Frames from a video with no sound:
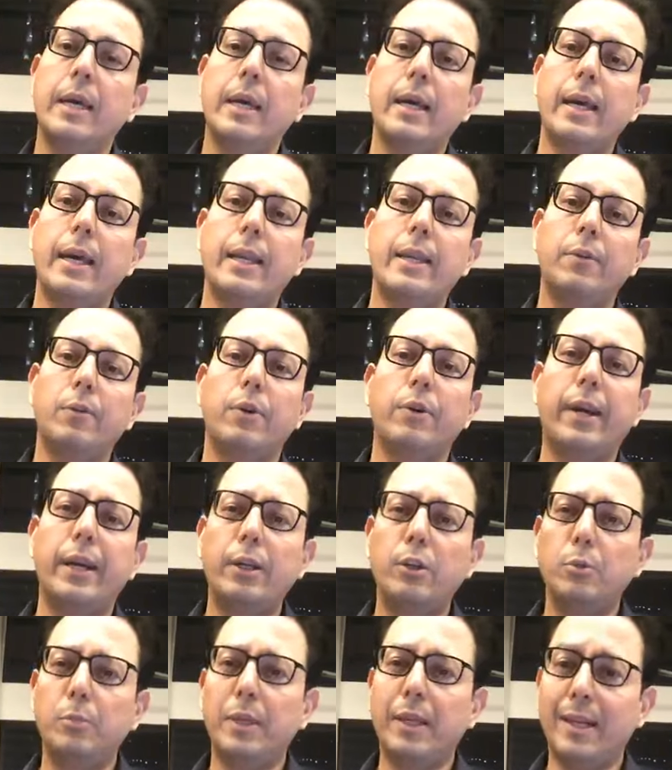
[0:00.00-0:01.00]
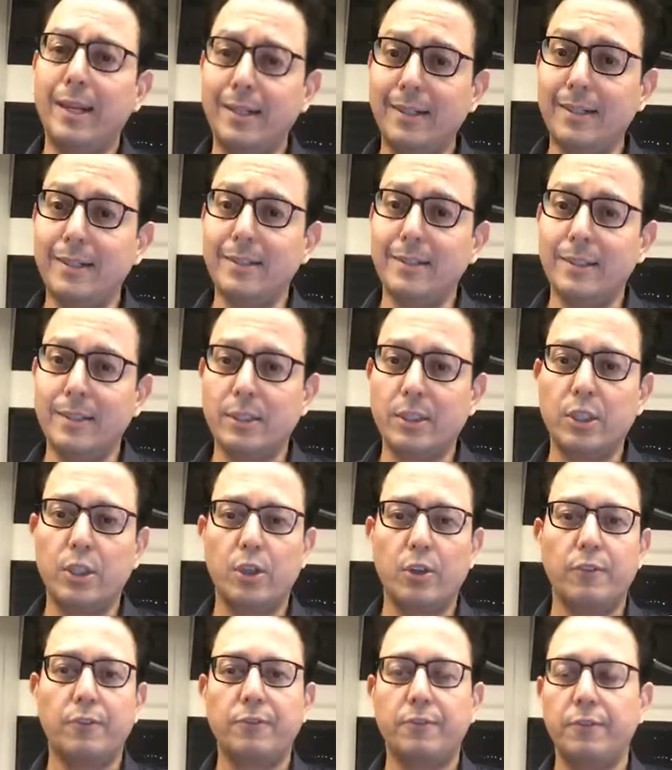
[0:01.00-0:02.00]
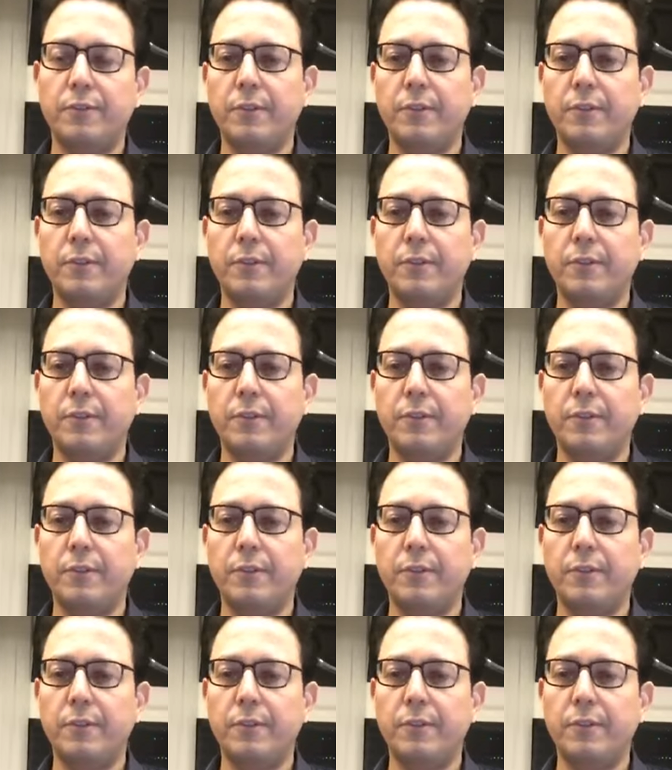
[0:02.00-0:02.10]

And he would write to me letters instead of,